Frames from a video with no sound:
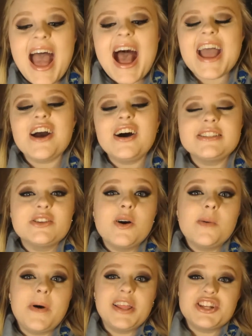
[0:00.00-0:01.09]
I also
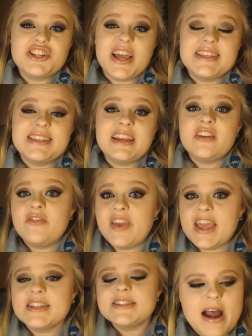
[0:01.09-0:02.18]
apologize in
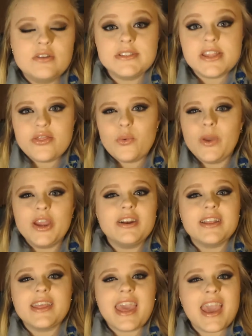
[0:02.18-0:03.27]
advance about the
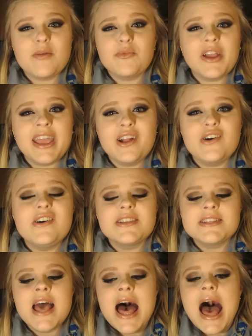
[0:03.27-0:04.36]
weird camera
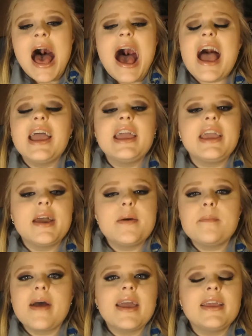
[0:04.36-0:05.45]
angles.
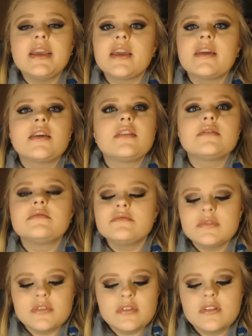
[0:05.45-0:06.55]
My
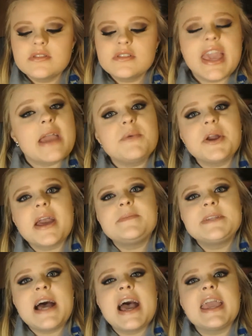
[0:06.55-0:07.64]
camera kept
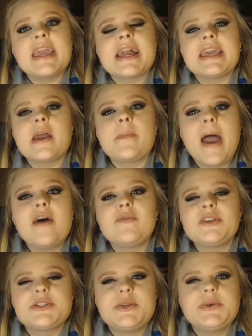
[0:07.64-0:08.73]
dying. I kept
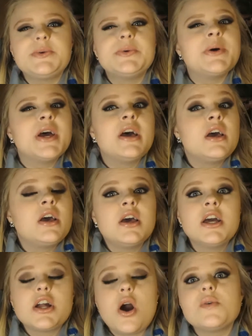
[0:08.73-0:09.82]
having to
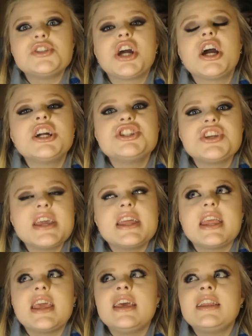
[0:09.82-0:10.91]
go and charge it,
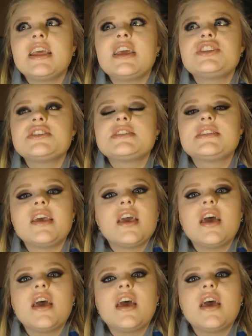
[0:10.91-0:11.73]
and it just,